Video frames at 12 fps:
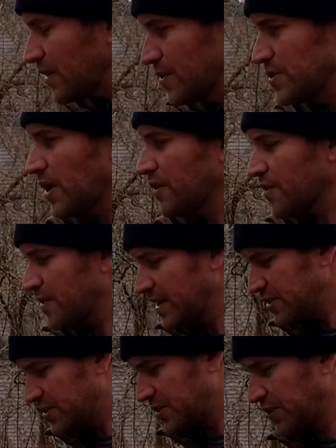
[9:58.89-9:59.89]
There's other
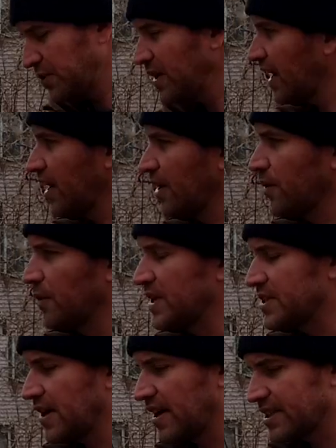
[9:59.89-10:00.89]
things too. We
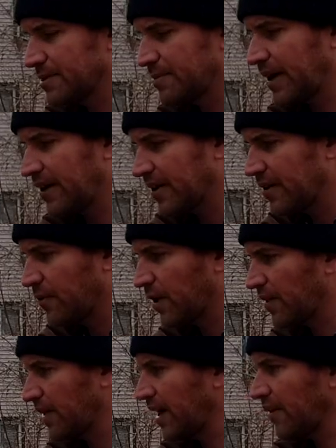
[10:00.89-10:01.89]
talked about in
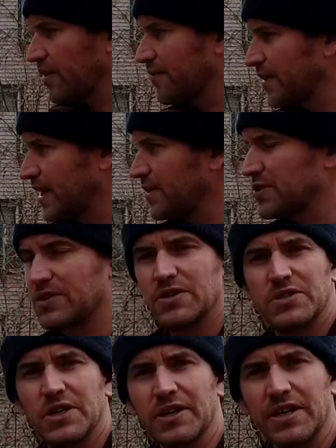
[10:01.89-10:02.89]
one of the other videos in
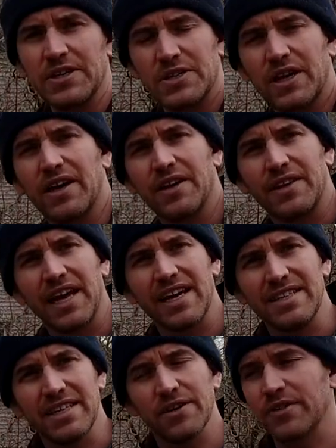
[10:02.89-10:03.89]
this series the
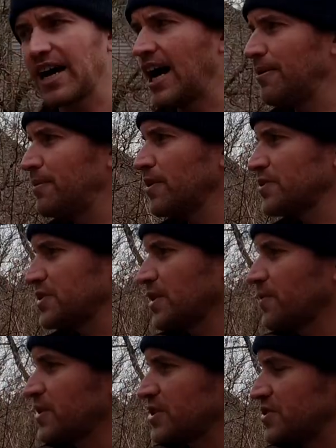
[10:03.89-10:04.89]
idea of
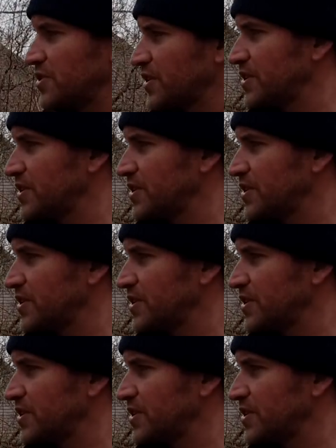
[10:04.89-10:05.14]
composting, which, as